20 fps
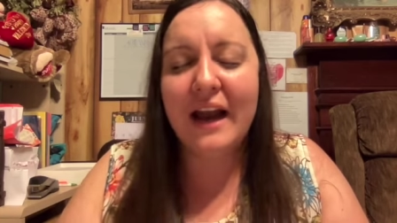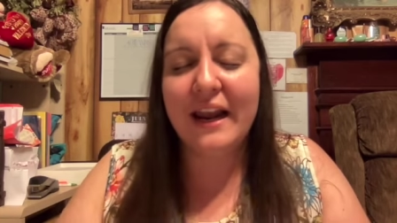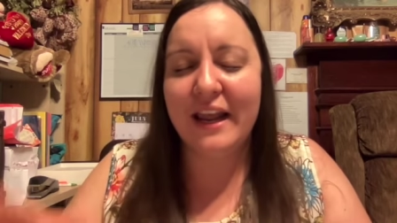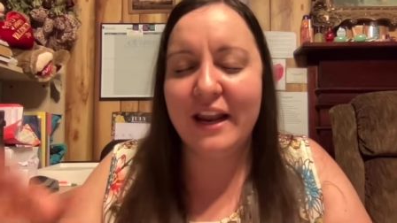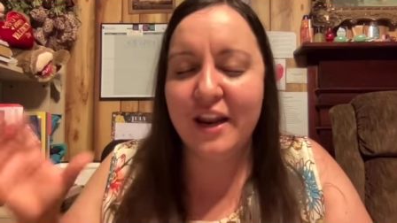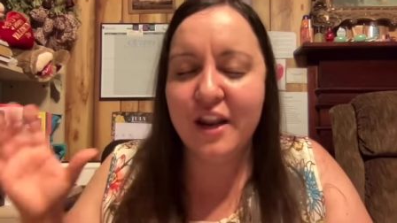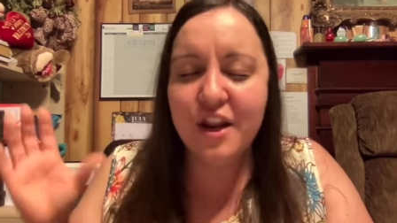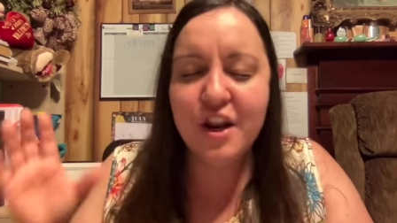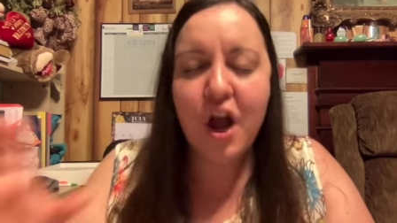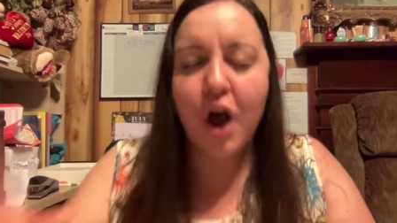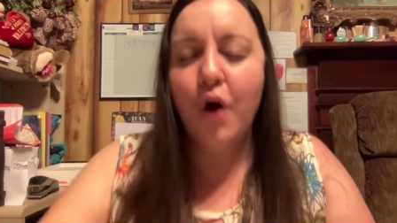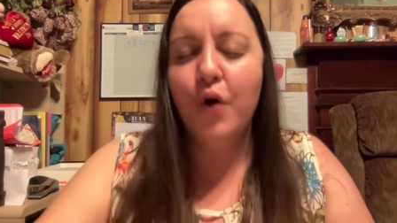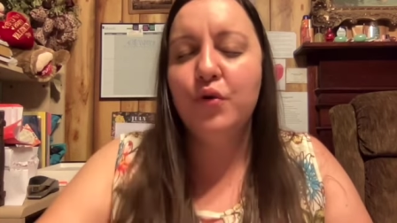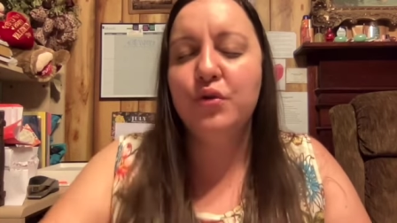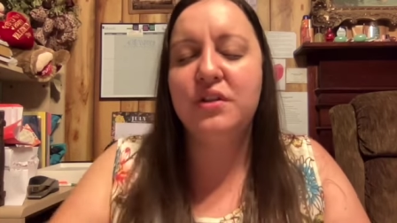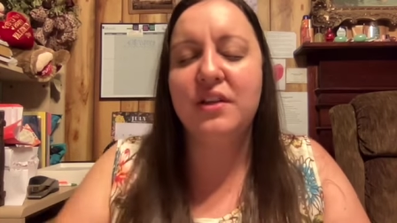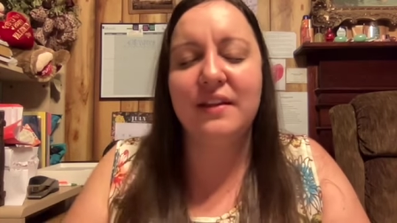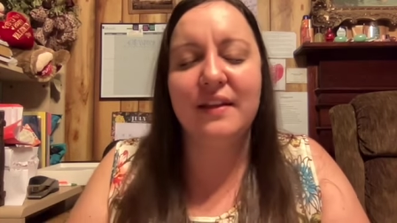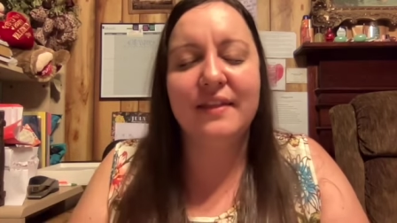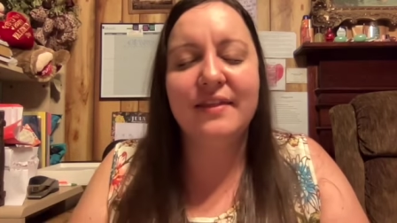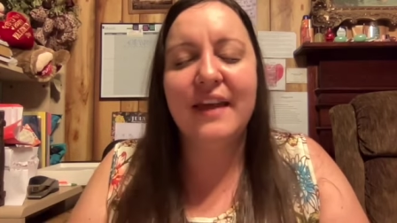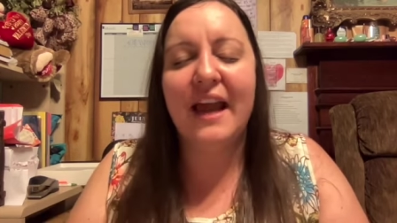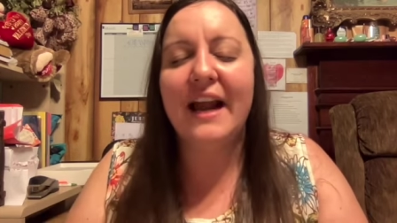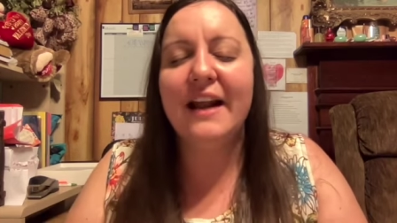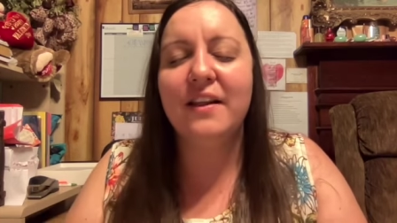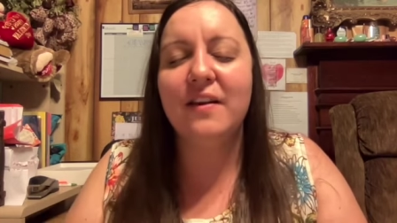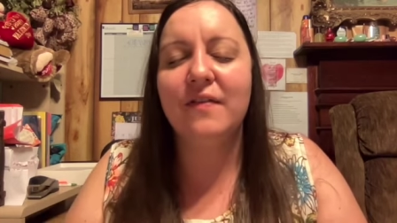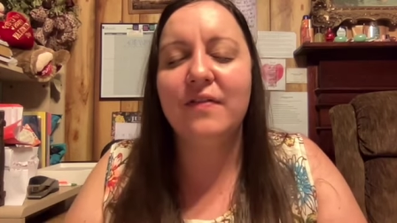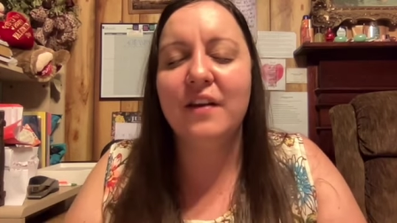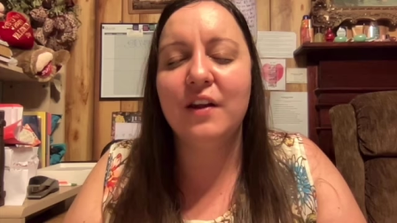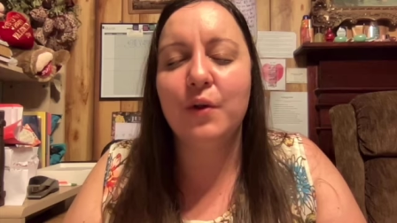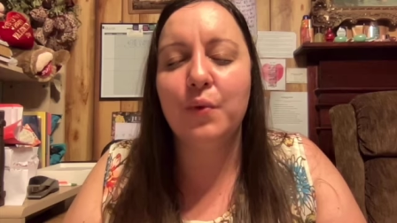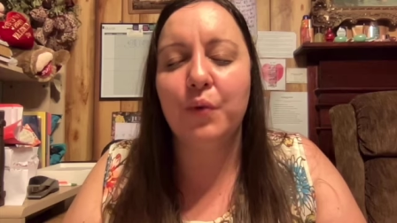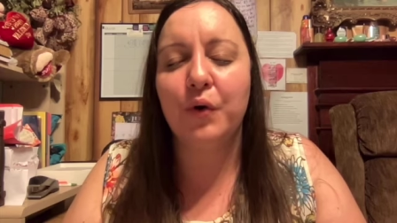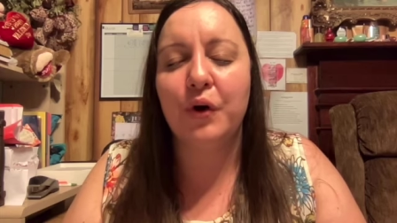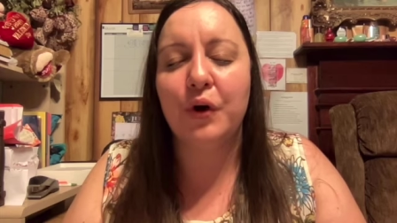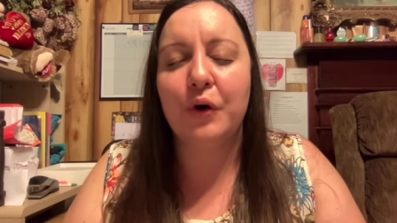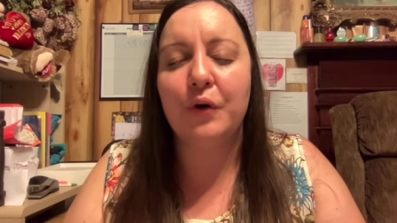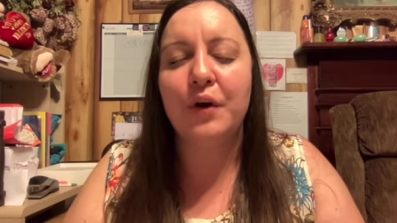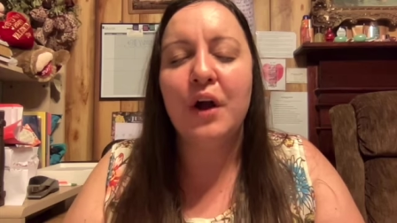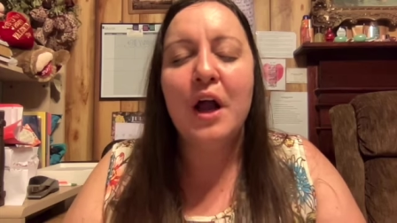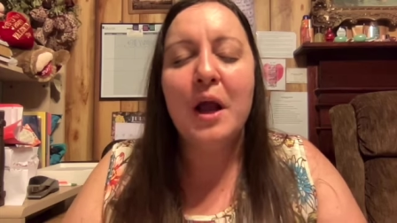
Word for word: and no to the things of this world.